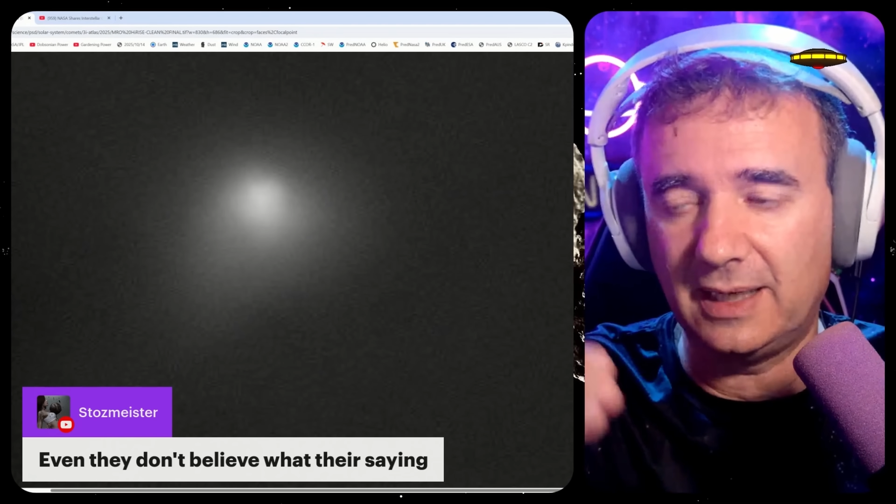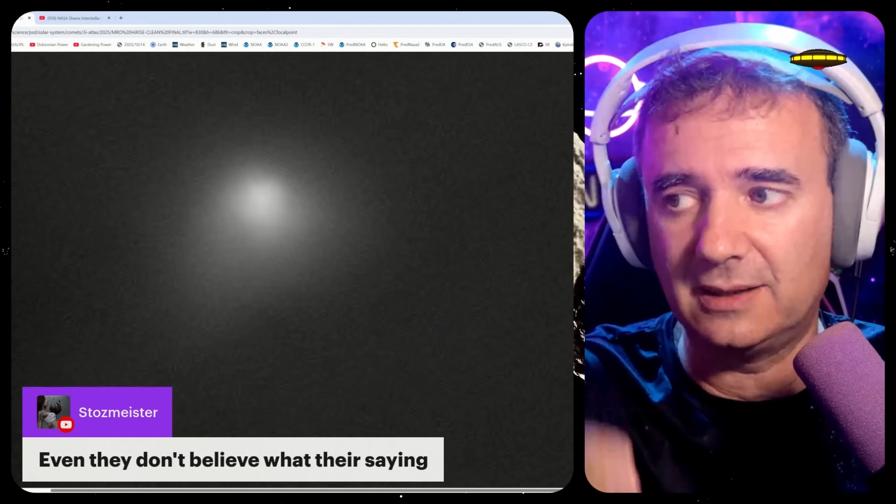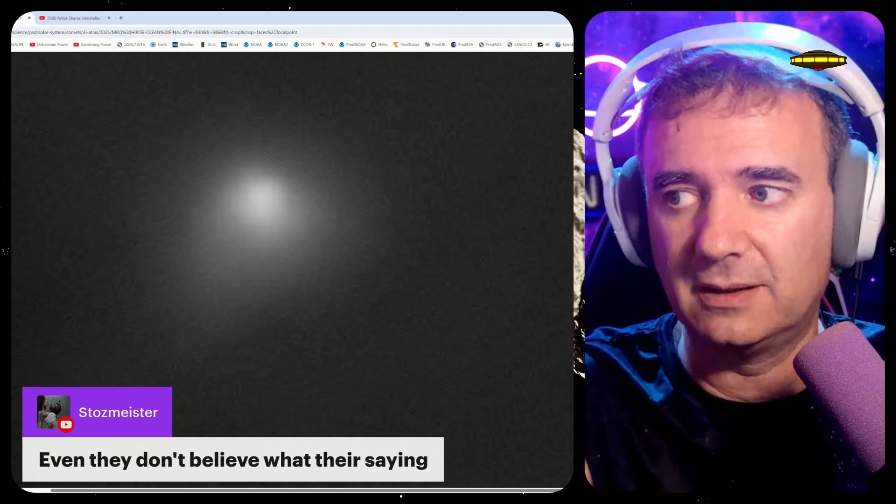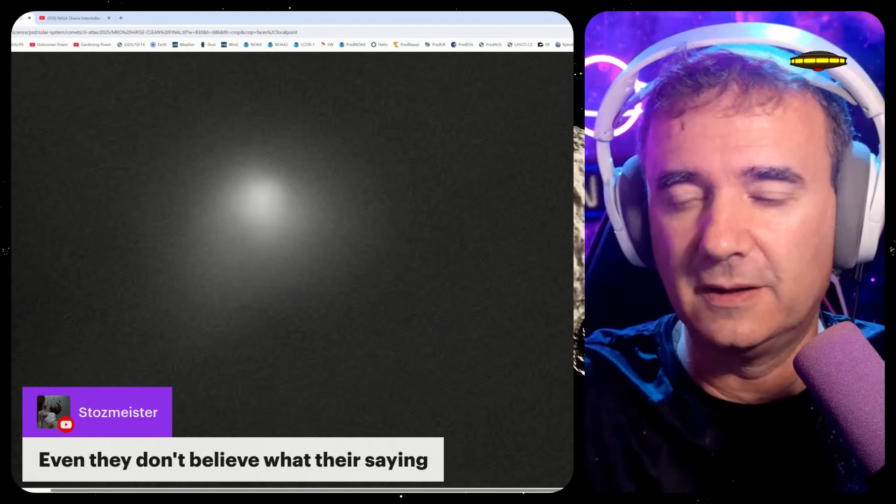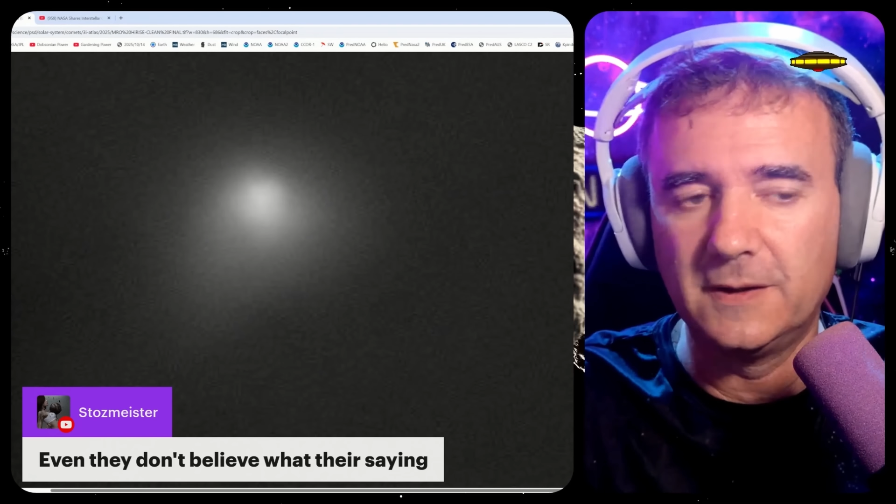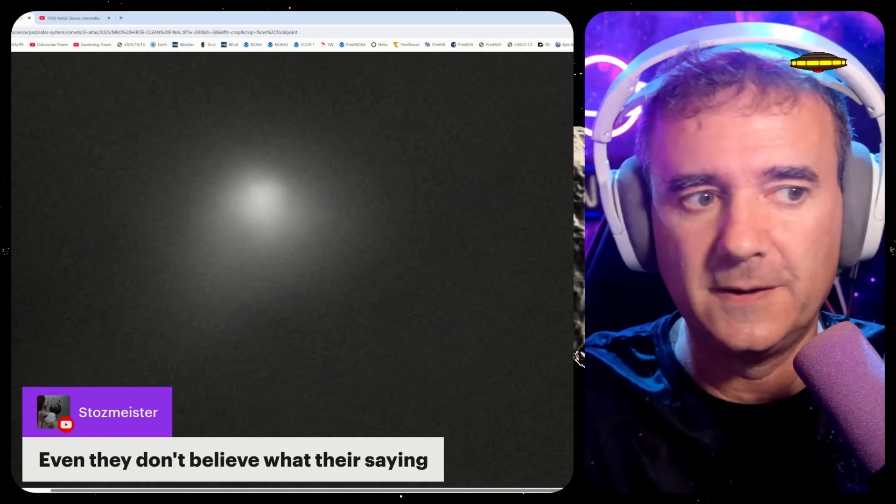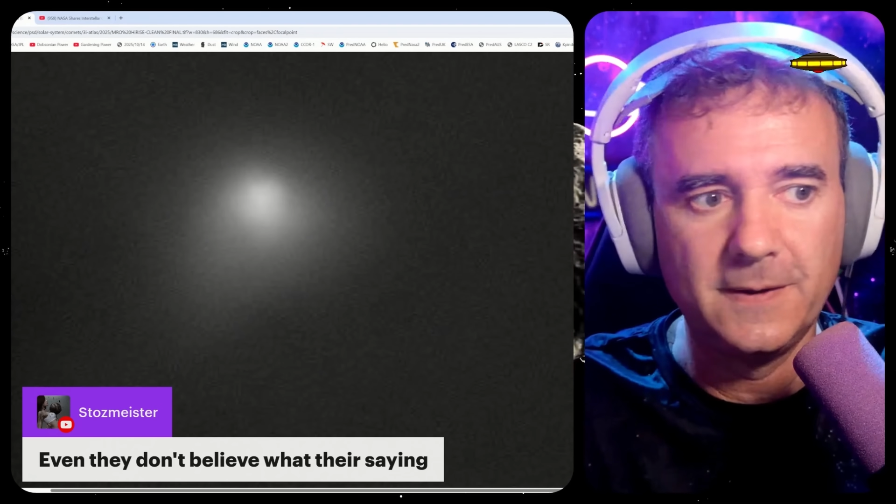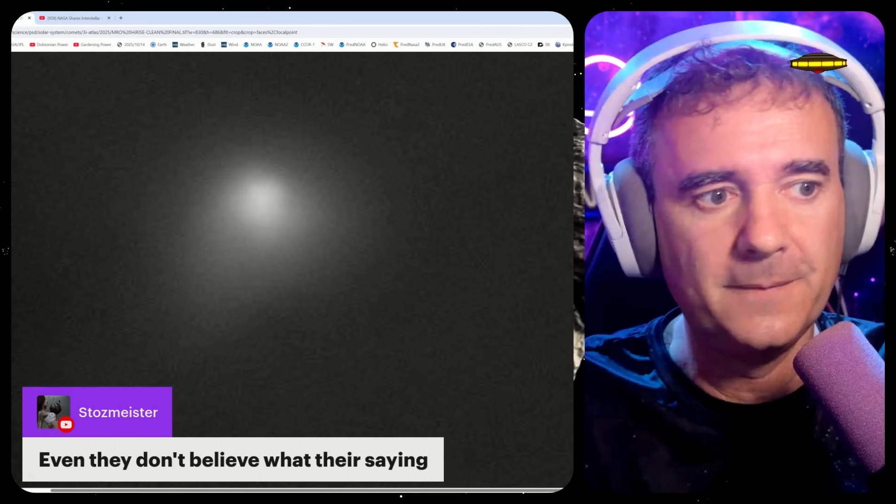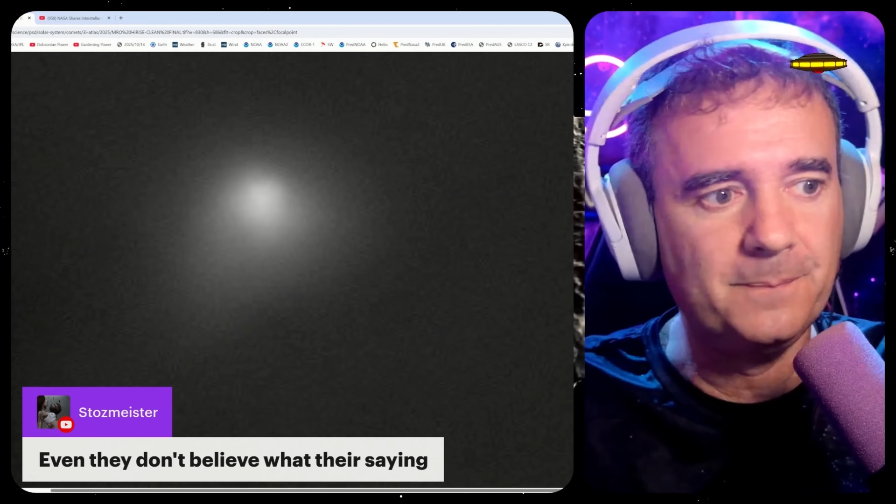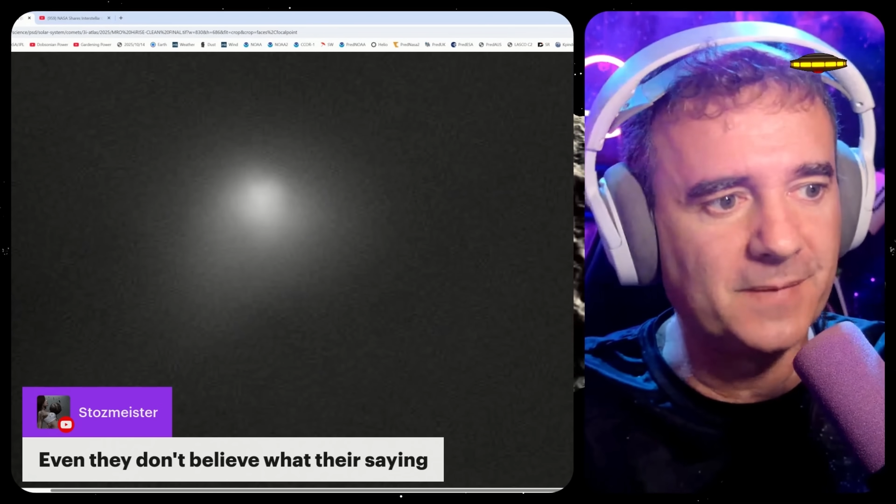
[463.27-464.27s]
that.
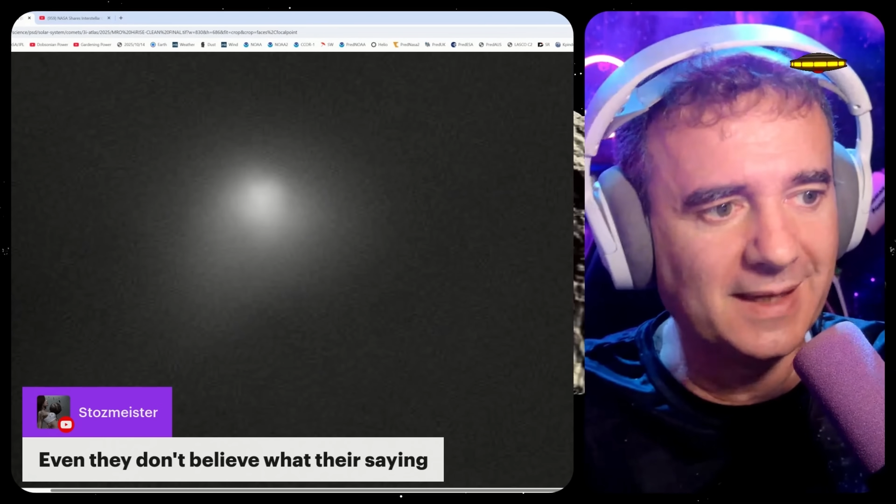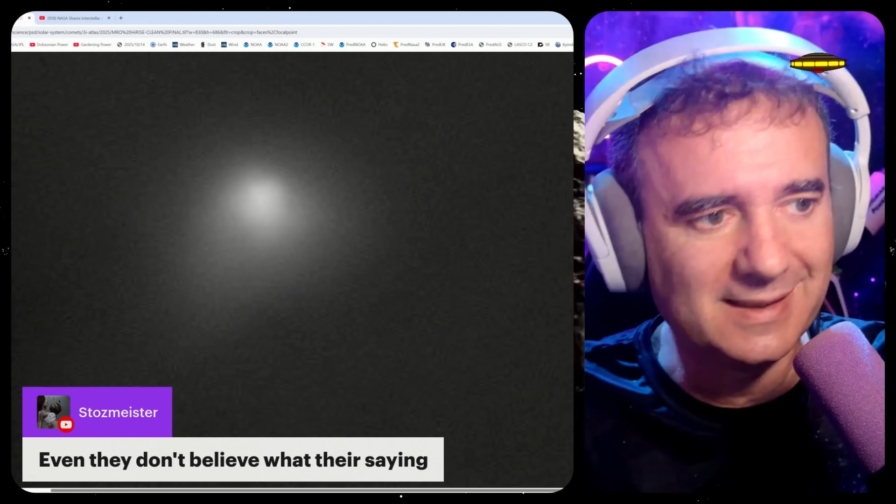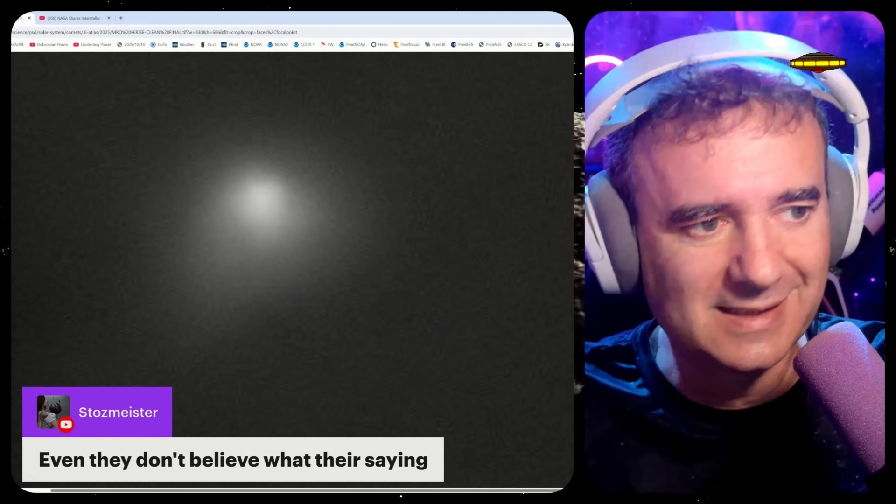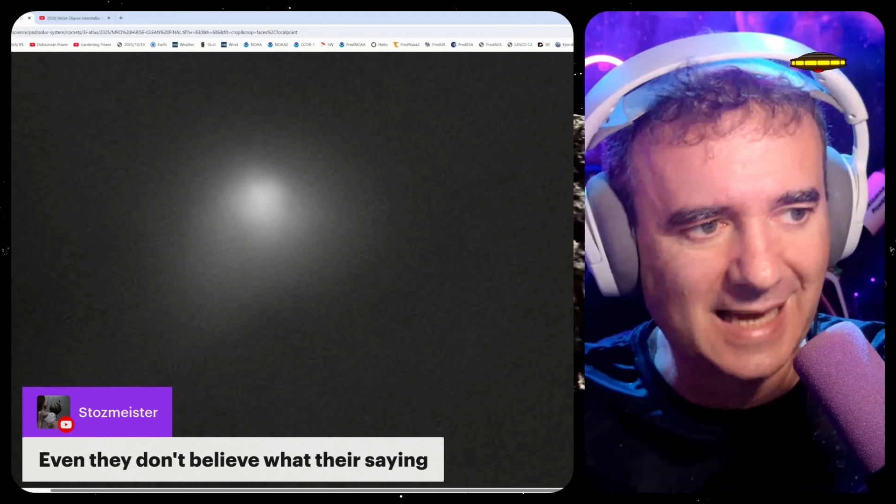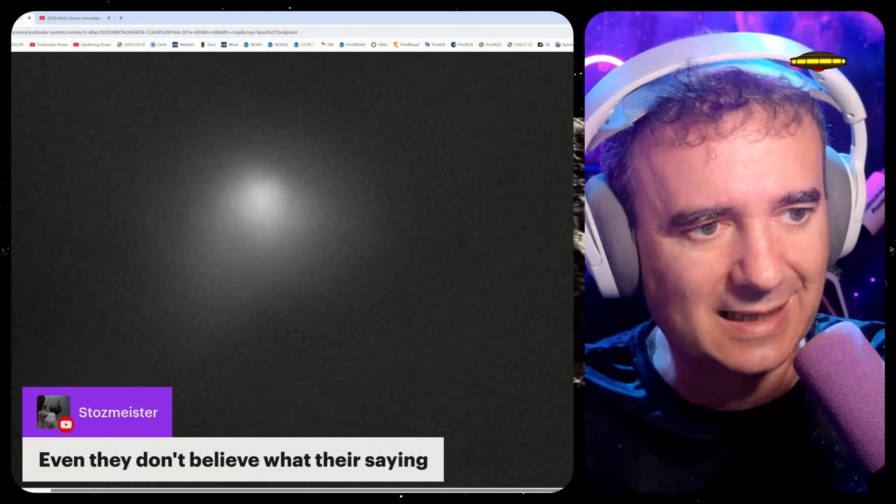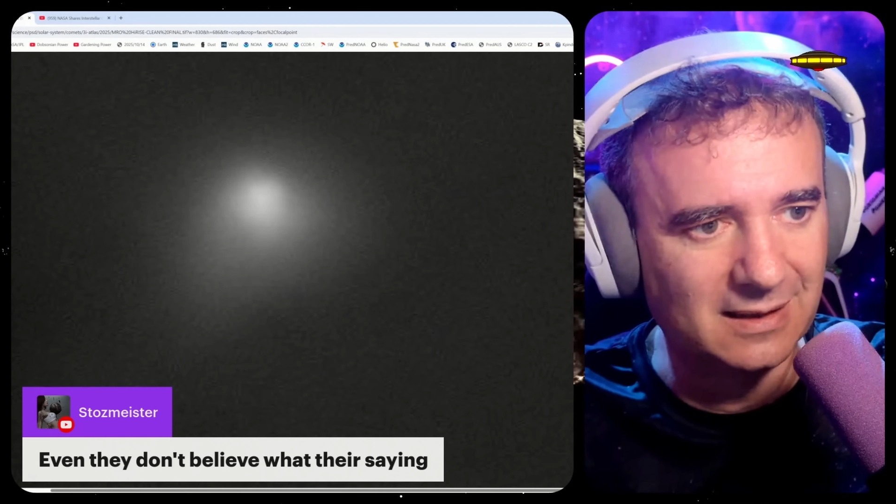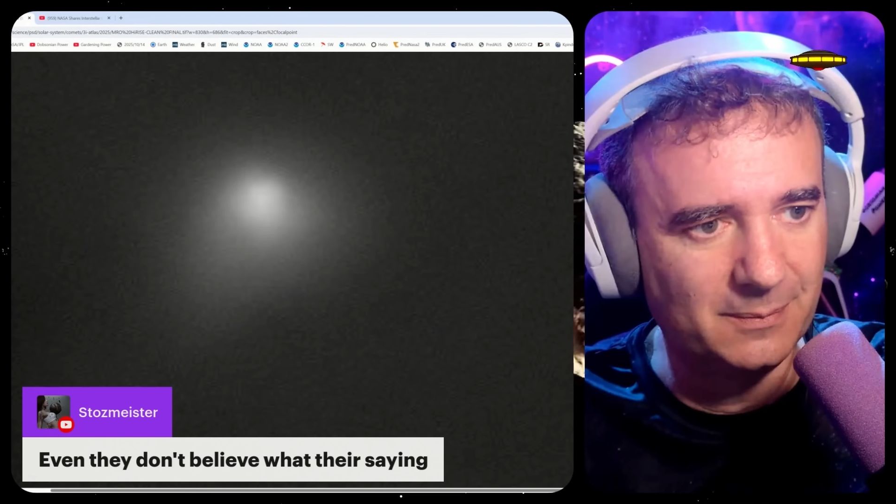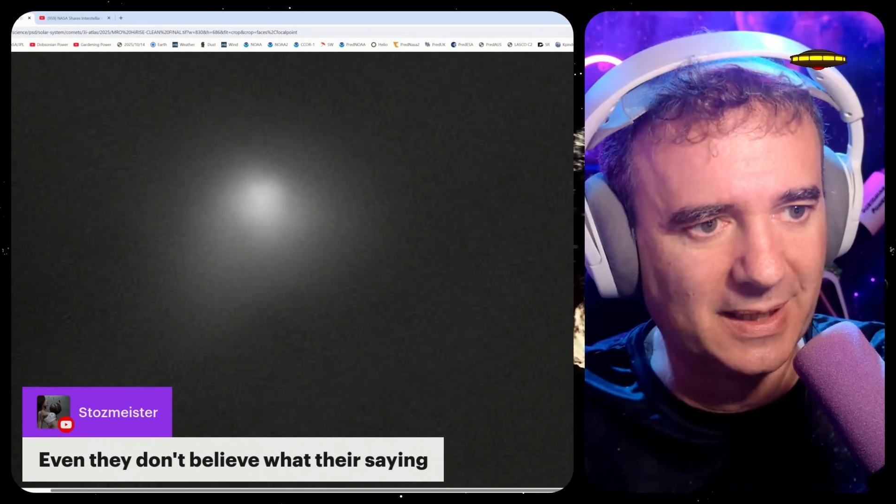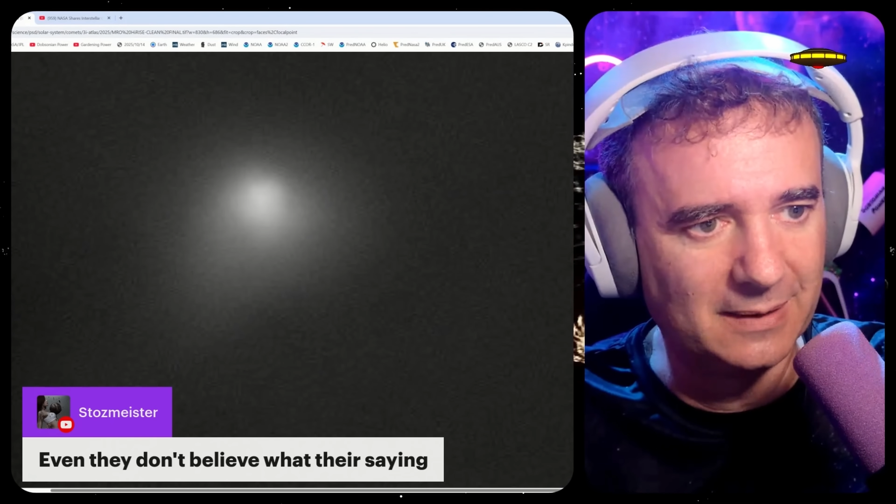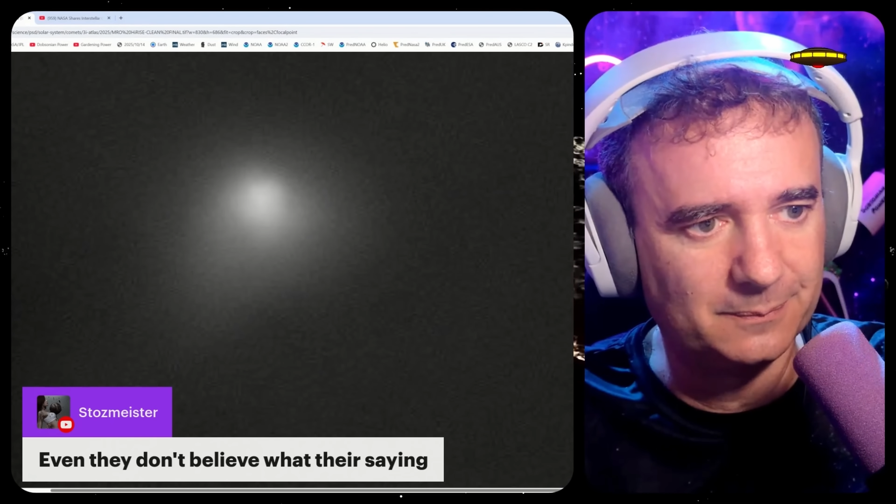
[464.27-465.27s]
Exactly,
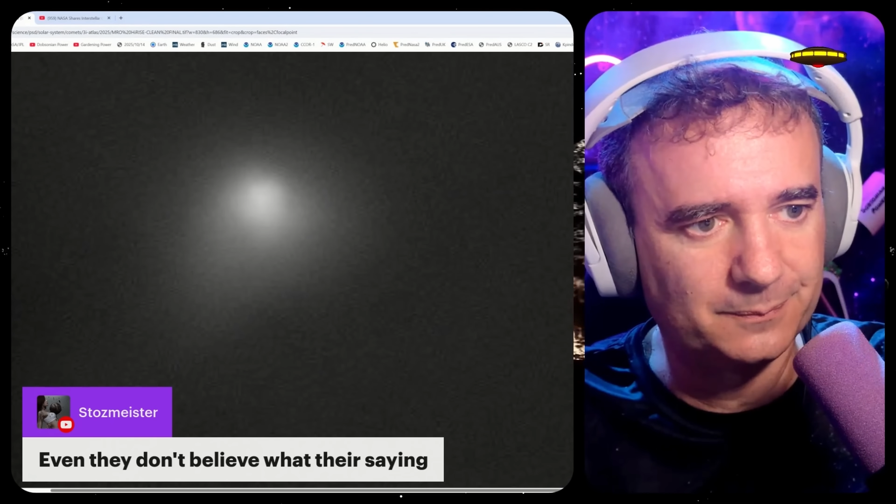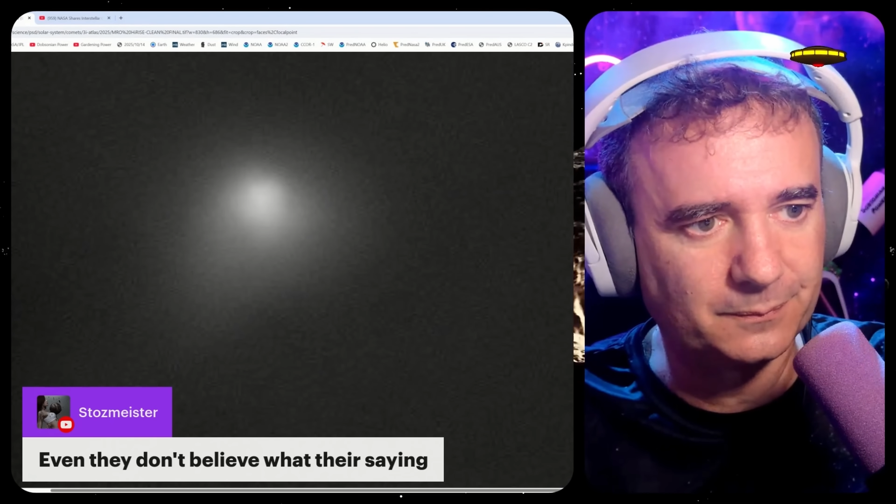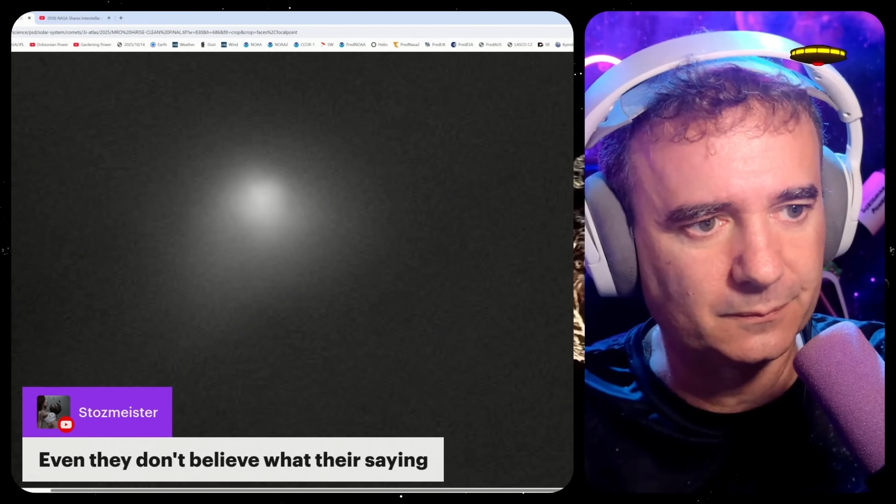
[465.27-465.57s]
man.